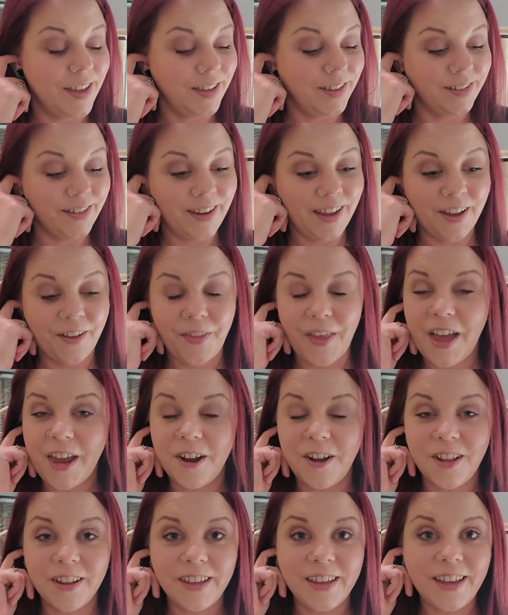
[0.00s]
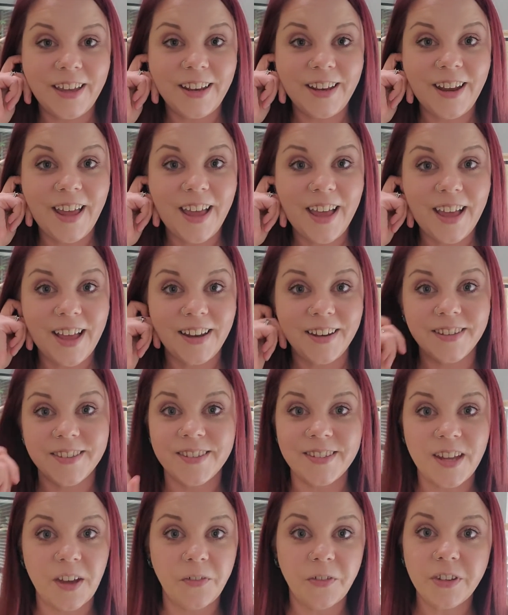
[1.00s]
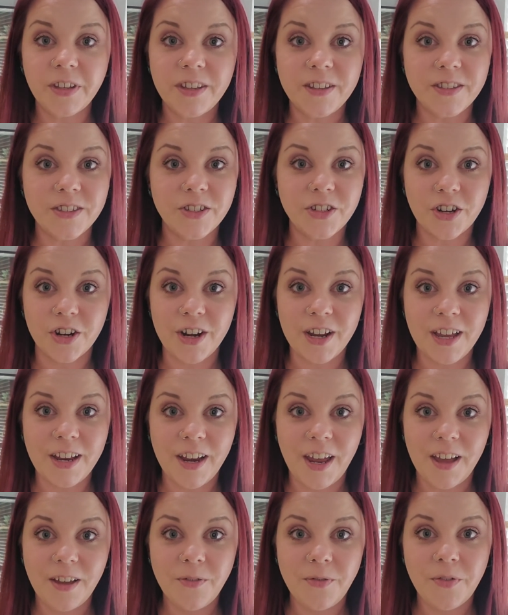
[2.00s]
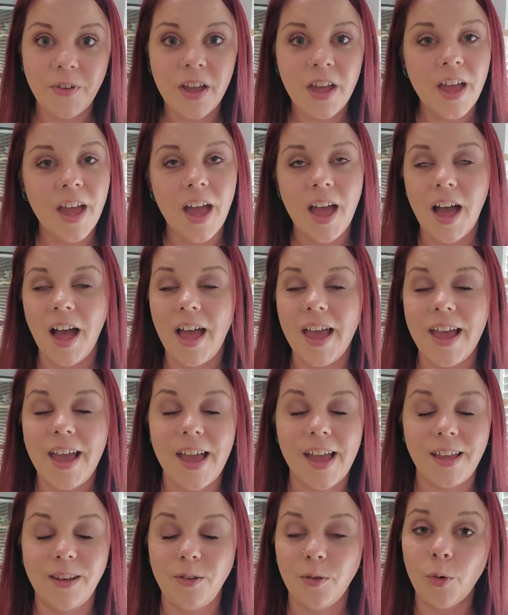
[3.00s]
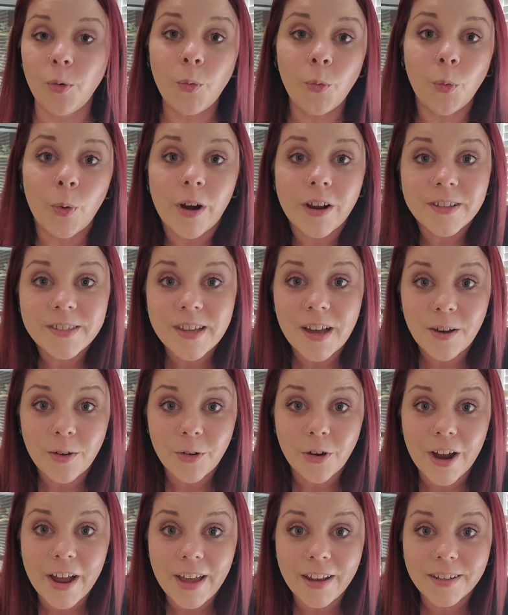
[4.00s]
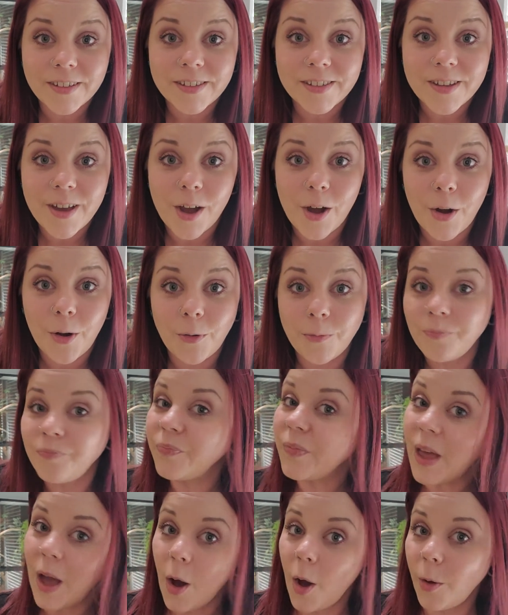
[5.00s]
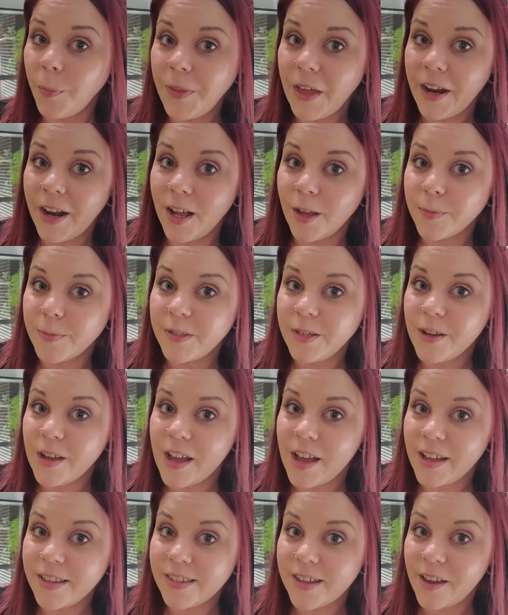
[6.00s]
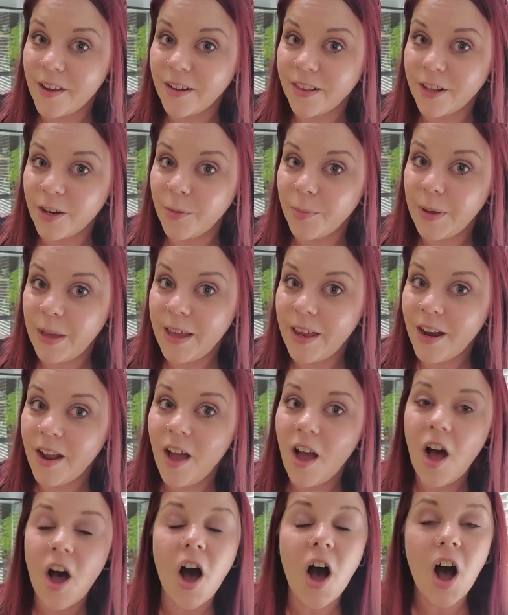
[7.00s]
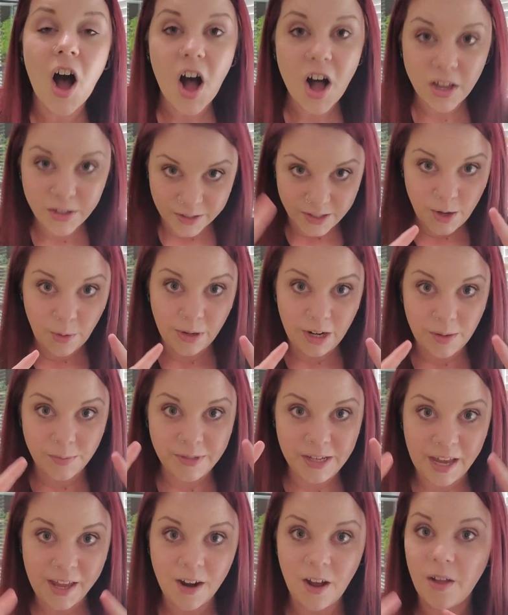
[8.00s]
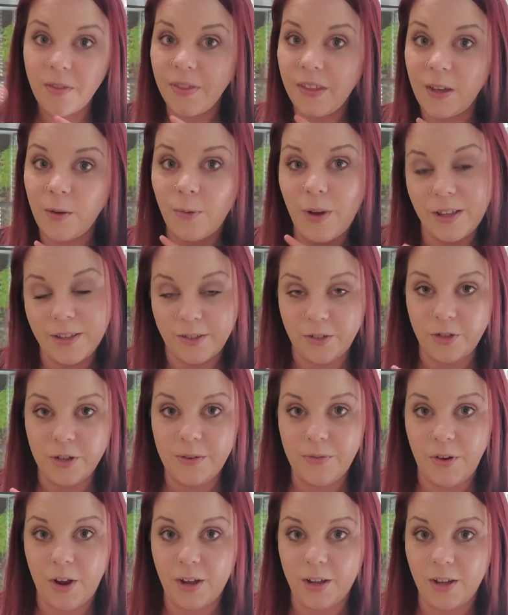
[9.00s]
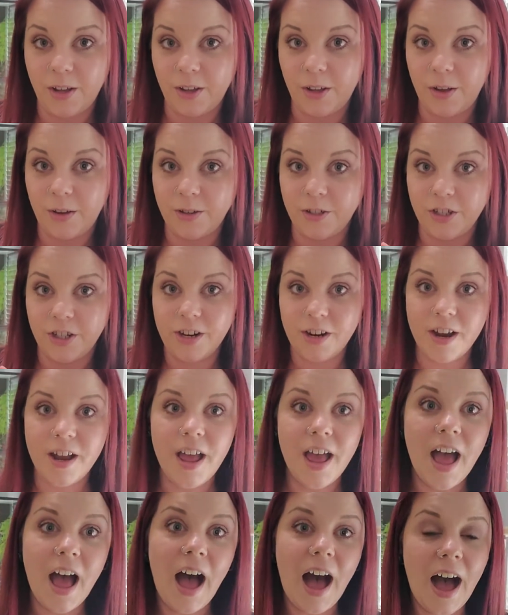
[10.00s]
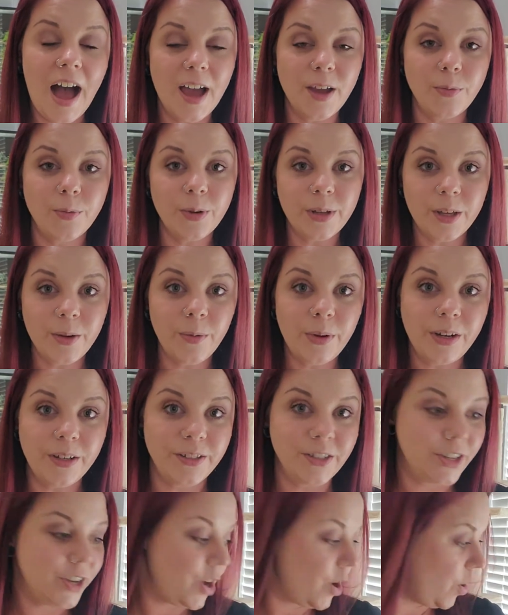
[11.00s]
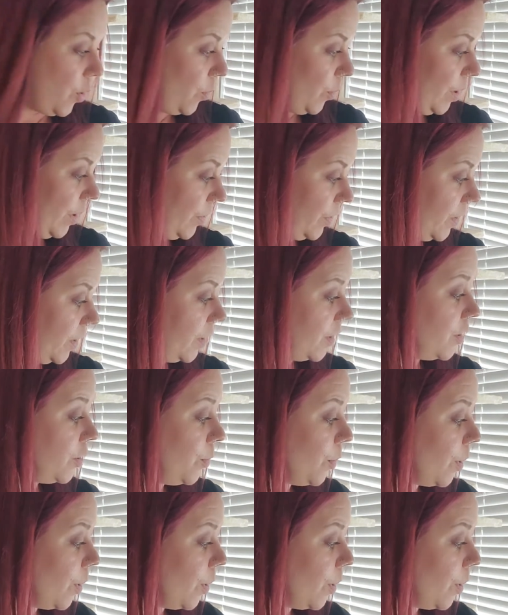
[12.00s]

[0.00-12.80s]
nail that all in, and it's definitely sturdy enough and works out great. So hope that helps you guys out a little bit. Also, an update on the White's tree frog enclosure. I really wanted to go with, you